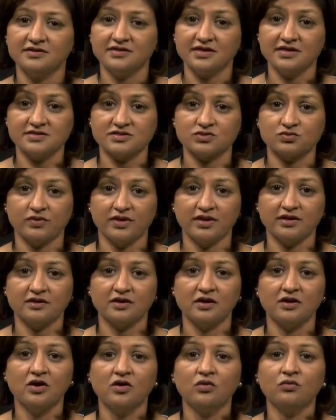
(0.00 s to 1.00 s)
This
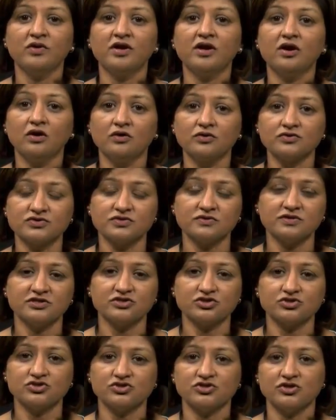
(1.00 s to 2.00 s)
week, we also
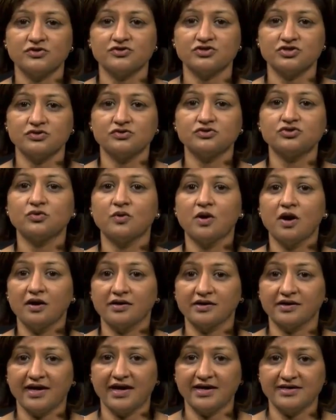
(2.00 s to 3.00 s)
introduce you to
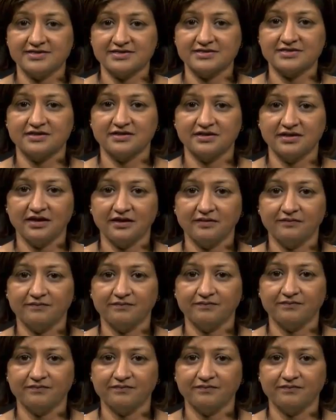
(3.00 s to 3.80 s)
our case study.